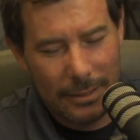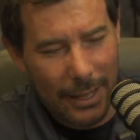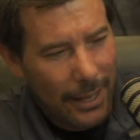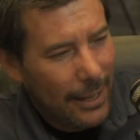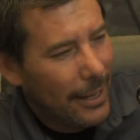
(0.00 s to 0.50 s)

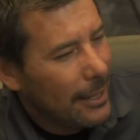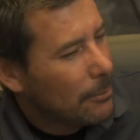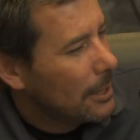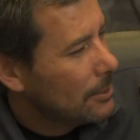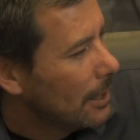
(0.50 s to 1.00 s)

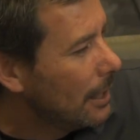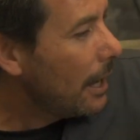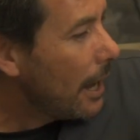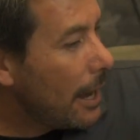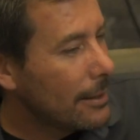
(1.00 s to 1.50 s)
Anyways,
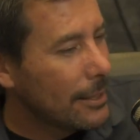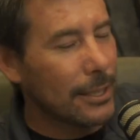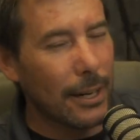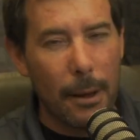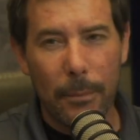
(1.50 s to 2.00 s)
hey,
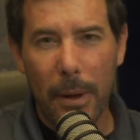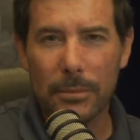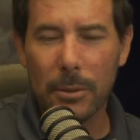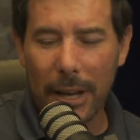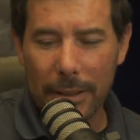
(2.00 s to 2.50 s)
listen, I'm
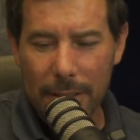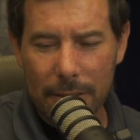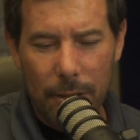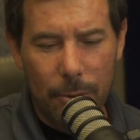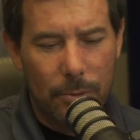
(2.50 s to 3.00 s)
pumped about
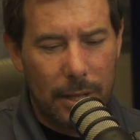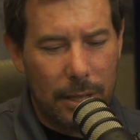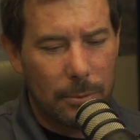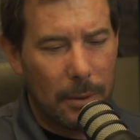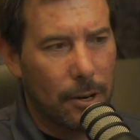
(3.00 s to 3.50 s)
this. I know
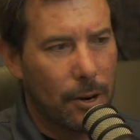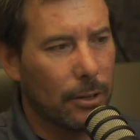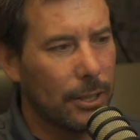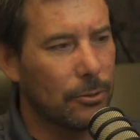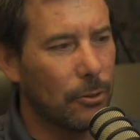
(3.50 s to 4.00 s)
he's been on
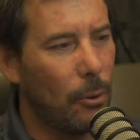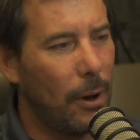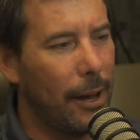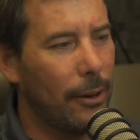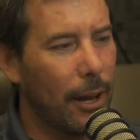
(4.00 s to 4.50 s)
our list for a
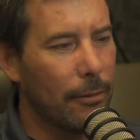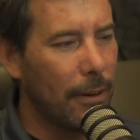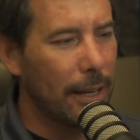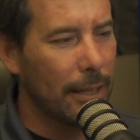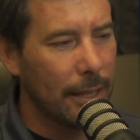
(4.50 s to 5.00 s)
while, and I
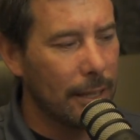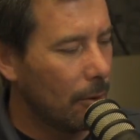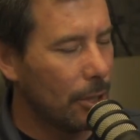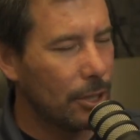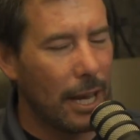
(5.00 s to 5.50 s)
finally
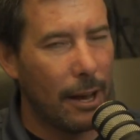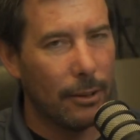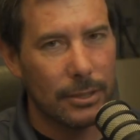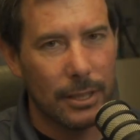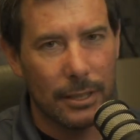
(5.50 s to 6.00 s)
reached
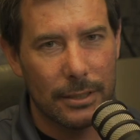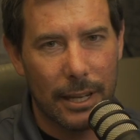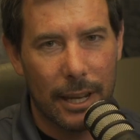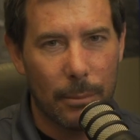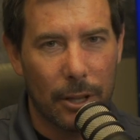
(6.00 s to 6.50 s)
out to
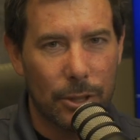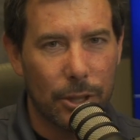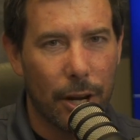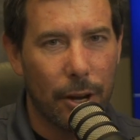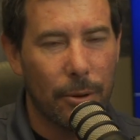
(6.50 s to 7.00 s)
get him on the
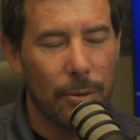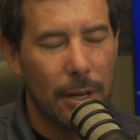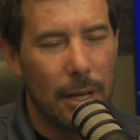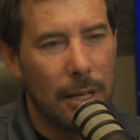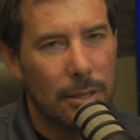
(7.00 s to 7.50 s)
show.
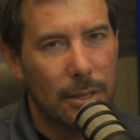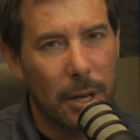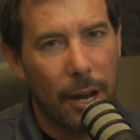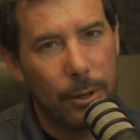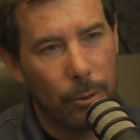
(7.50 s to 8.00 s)

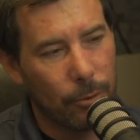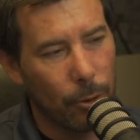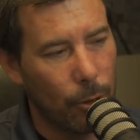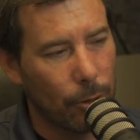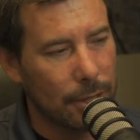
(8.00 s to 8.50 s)
Somebody I've known for
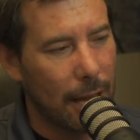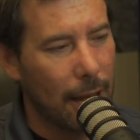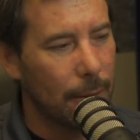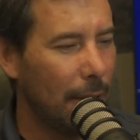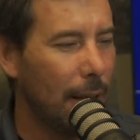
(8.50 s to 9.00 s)
a long
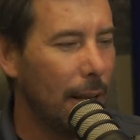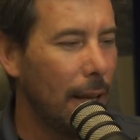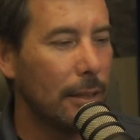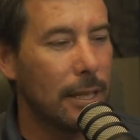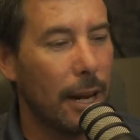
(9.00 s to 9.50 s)
time.
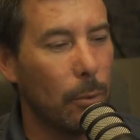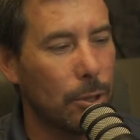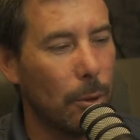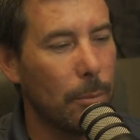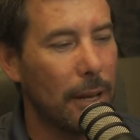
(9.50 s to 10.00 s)
Today, we're
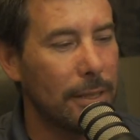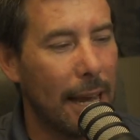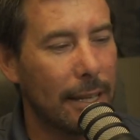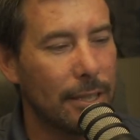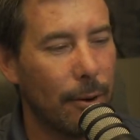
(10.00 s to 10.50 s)
joined by
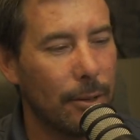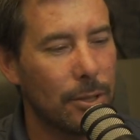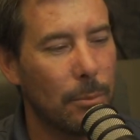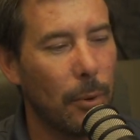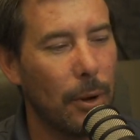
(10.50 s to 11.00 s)
Zach
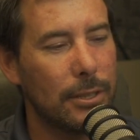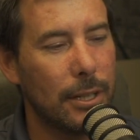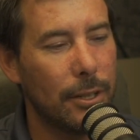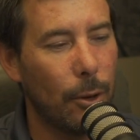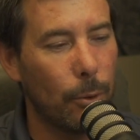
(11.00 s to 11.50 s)
Zaras, the
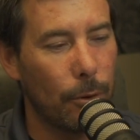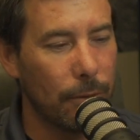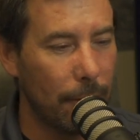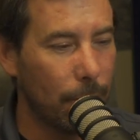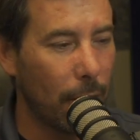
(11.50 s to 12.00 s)
president and owner
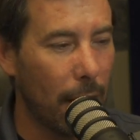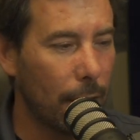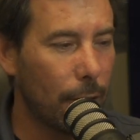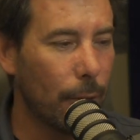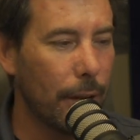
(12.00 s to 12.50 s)
of Level
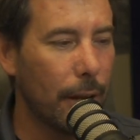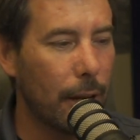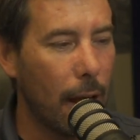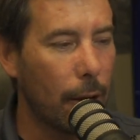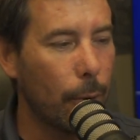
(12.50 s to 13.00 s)
Concrete, a
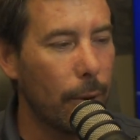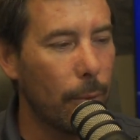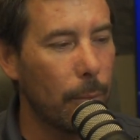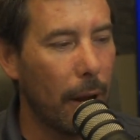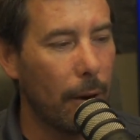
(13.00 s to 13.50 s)
concrete
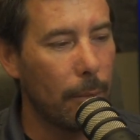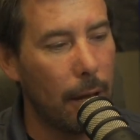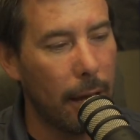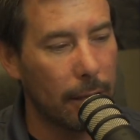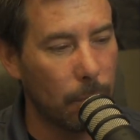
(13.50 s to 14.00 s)
repair
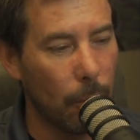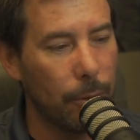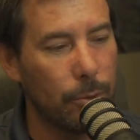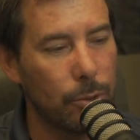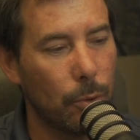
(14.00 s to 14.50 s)
expert
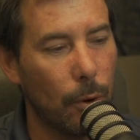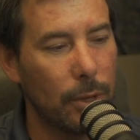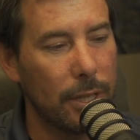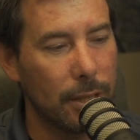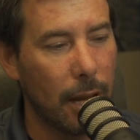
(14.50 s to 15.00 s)
who's grown
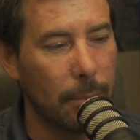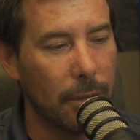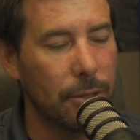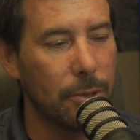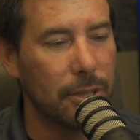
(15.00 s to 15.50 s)
his
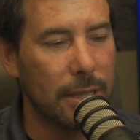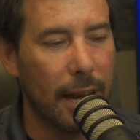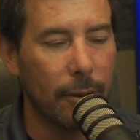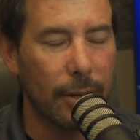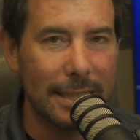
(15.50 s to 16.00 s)
company to a
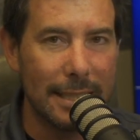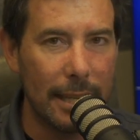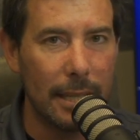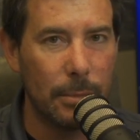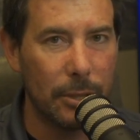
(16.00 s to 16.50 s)
staggering
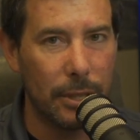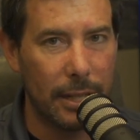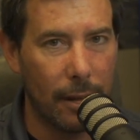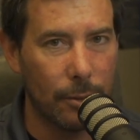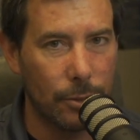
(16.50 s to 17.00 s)
$10 million
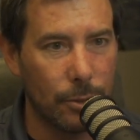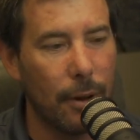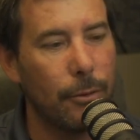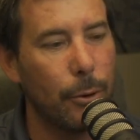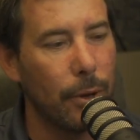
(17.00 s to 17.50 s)
in
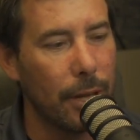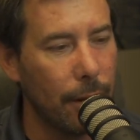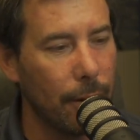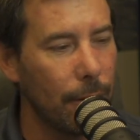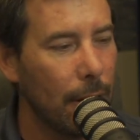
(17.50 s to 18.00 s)
revenue a year.